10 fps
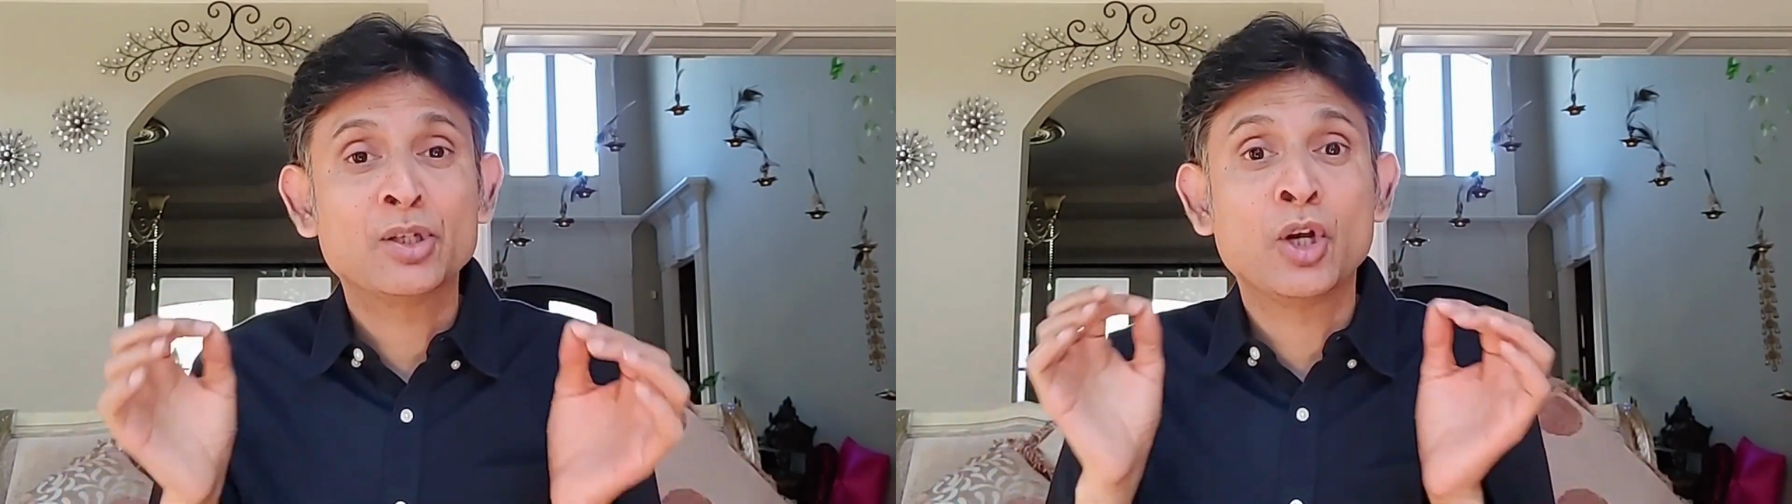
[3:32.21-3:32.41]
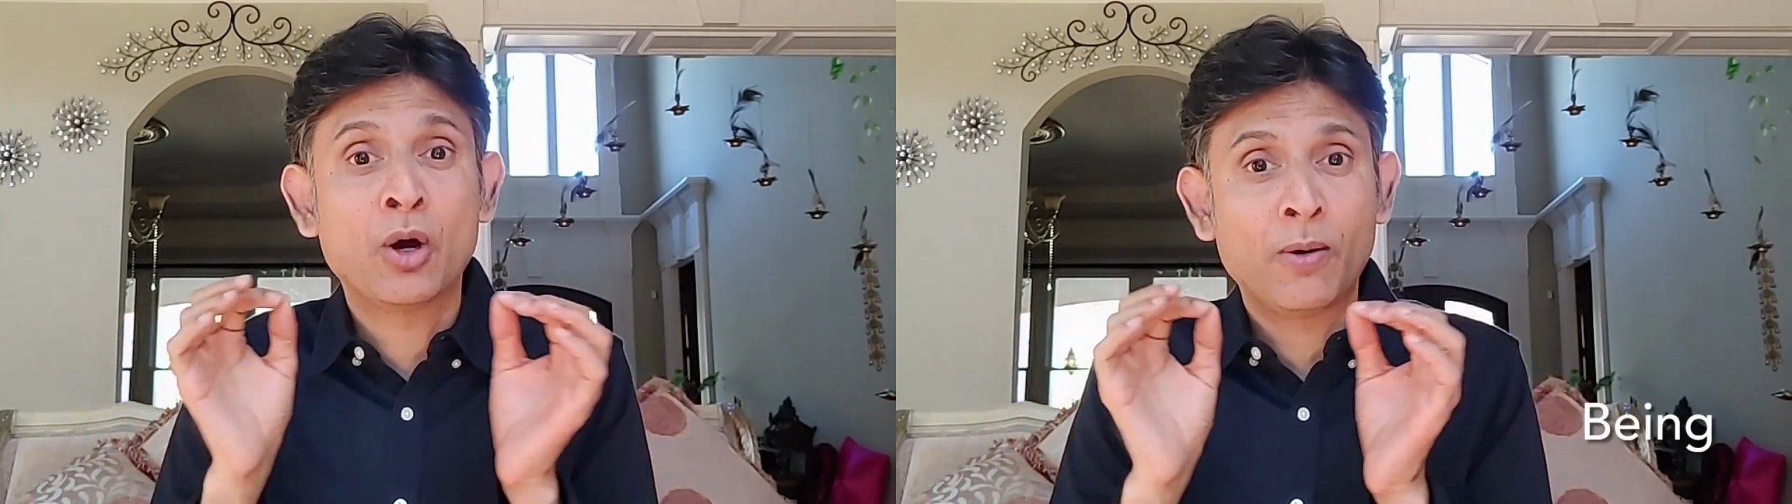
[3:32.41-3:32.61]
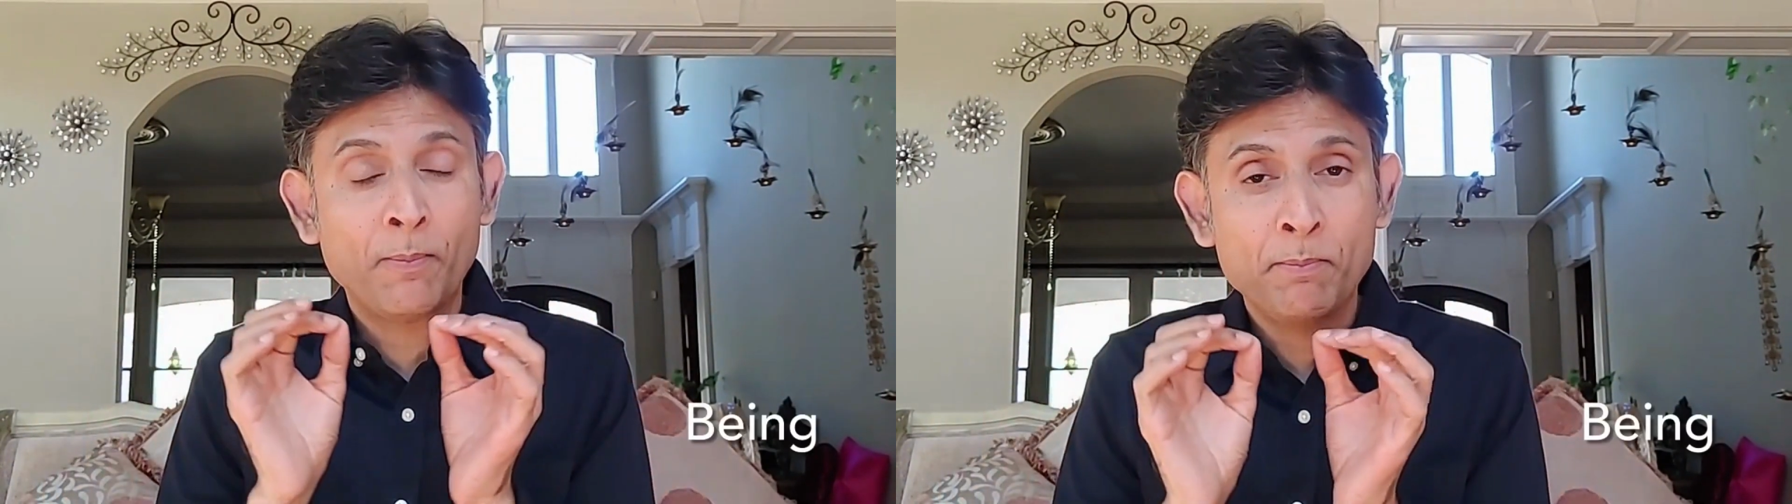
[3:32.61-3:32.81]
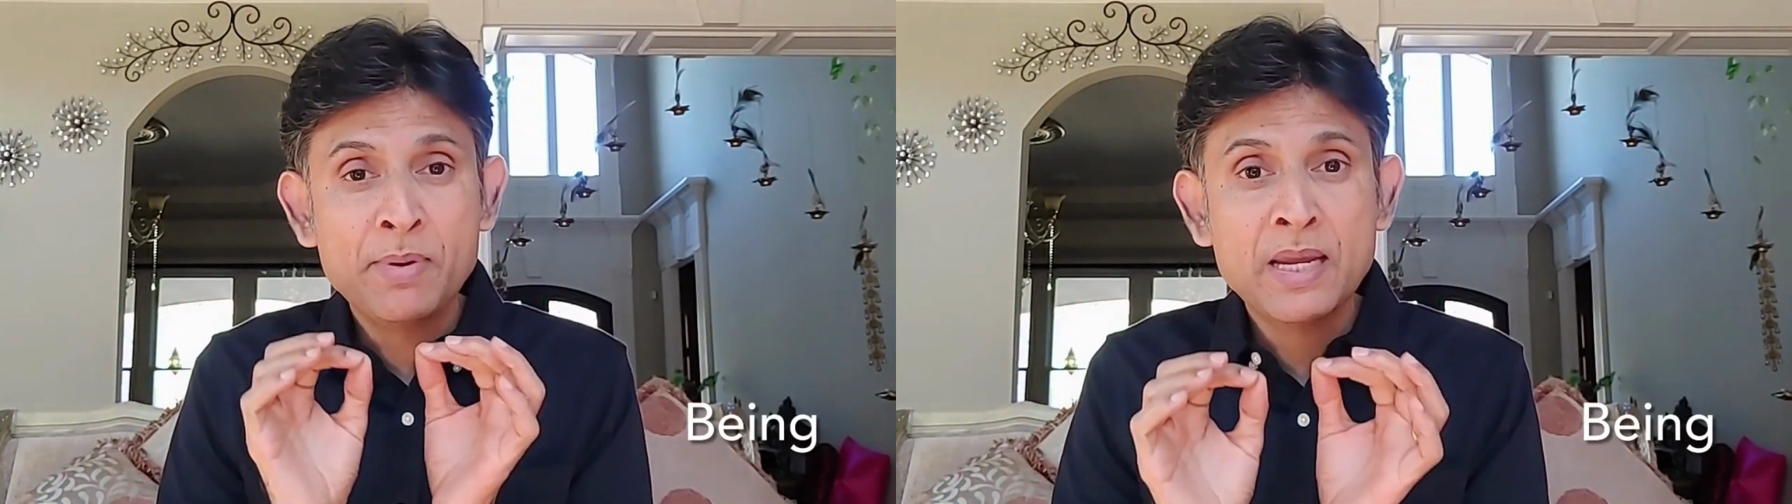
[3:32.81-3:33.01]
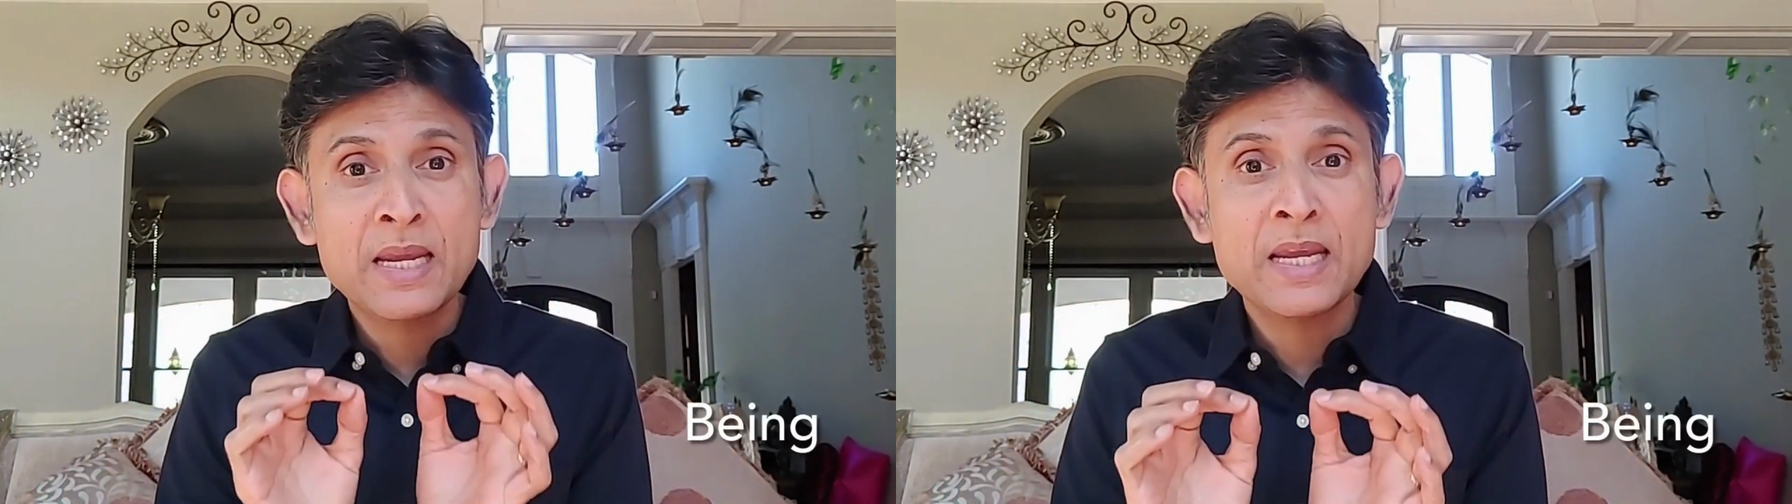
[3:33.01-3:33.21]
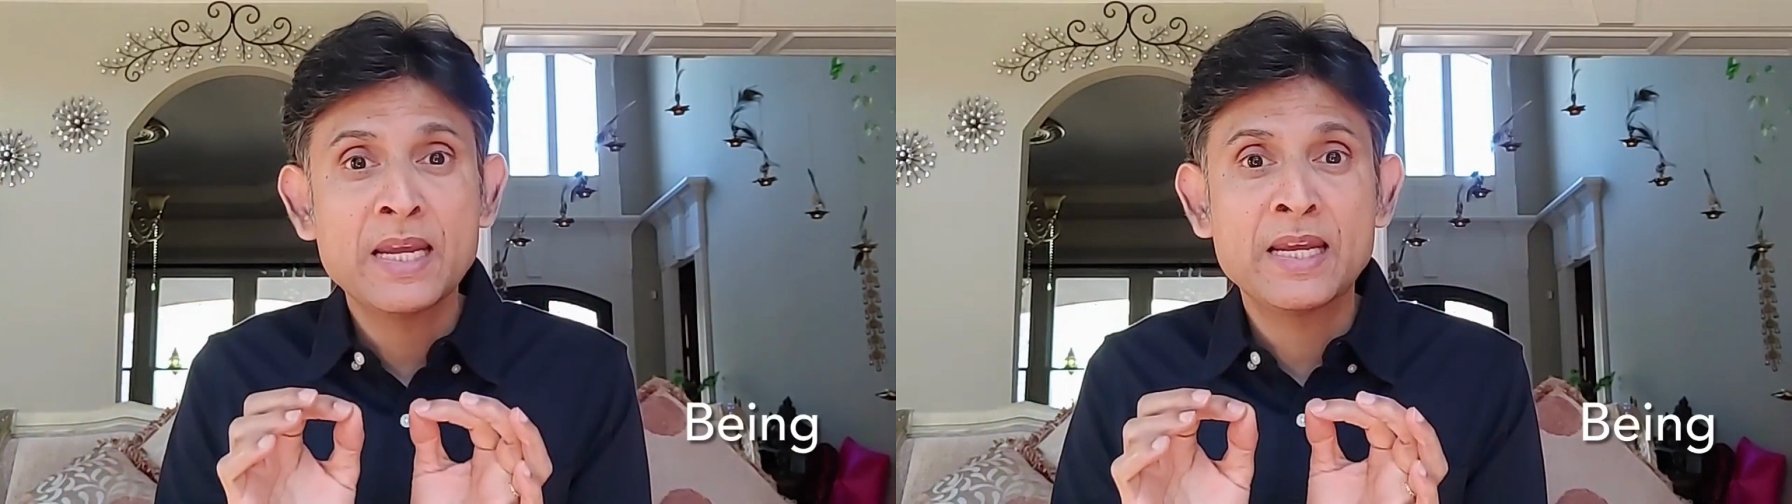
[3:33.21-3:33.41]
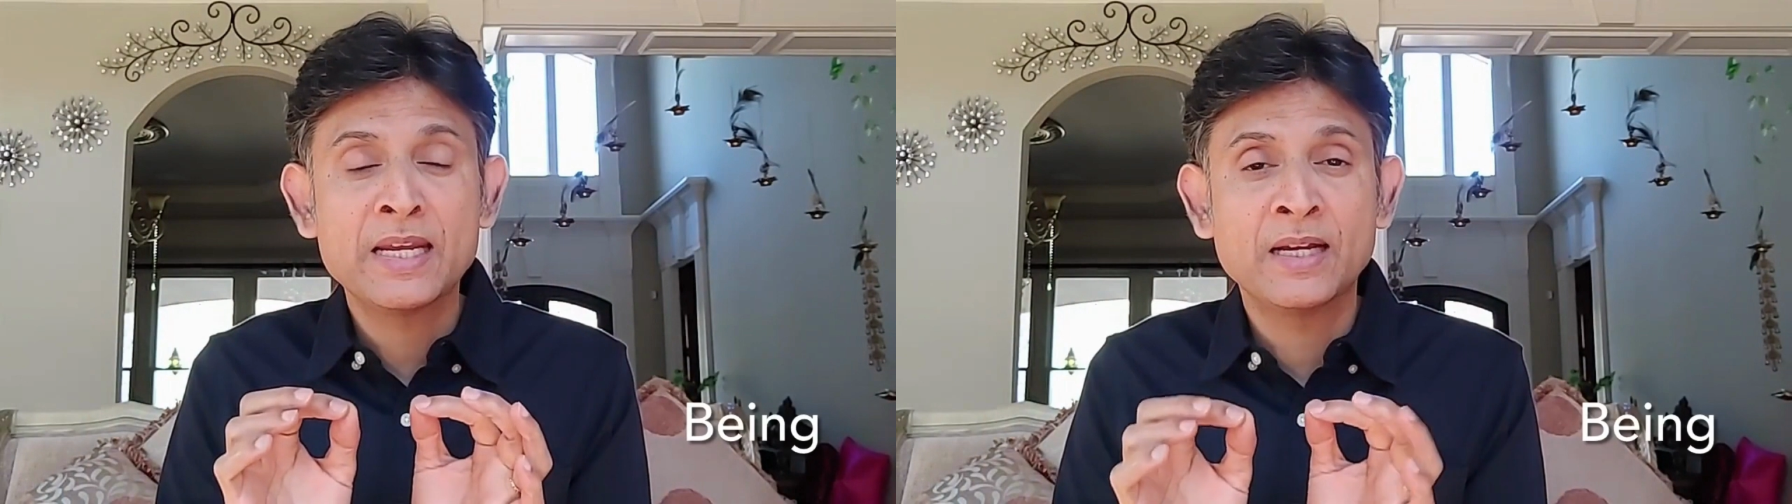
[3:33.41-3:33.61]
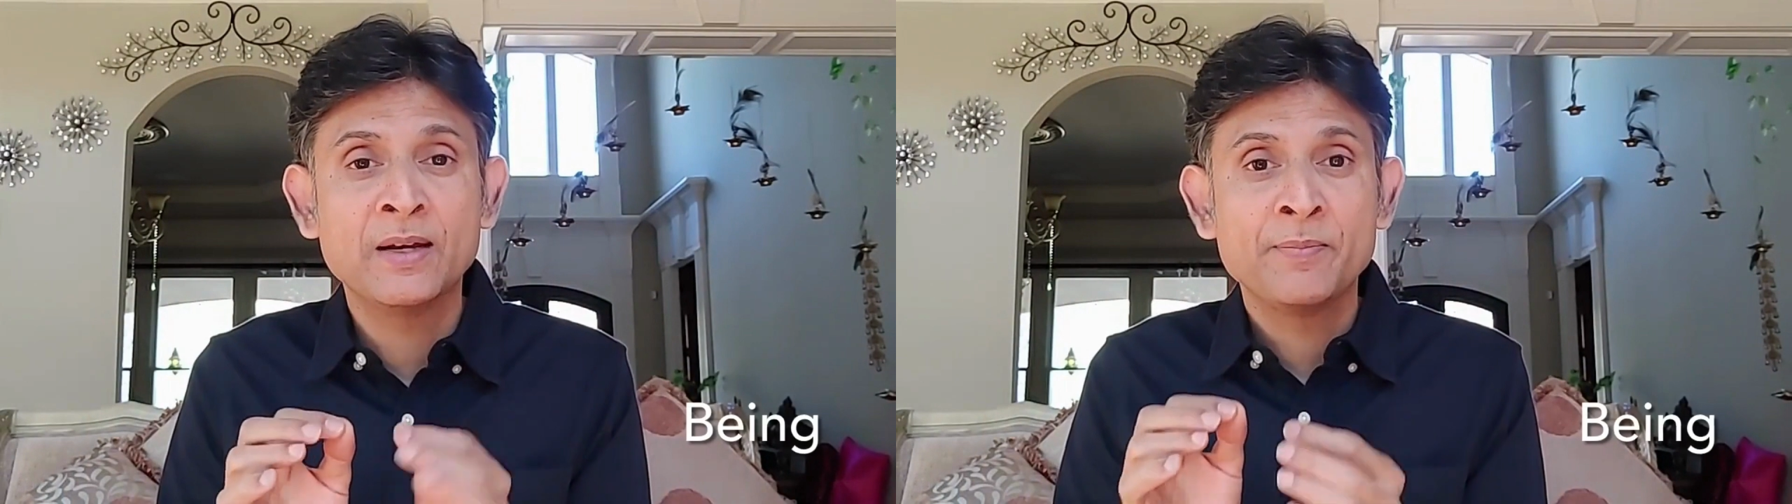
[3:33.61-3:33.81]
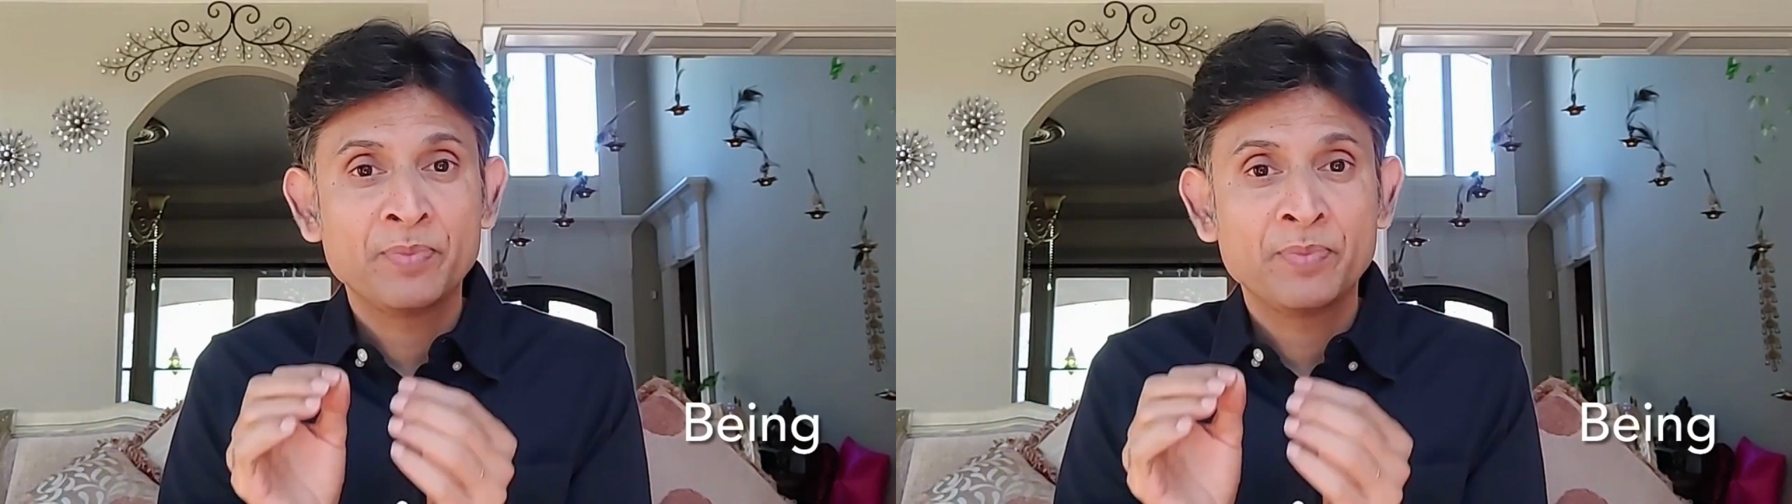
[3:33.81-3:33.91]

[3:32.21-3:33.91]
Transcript: your being.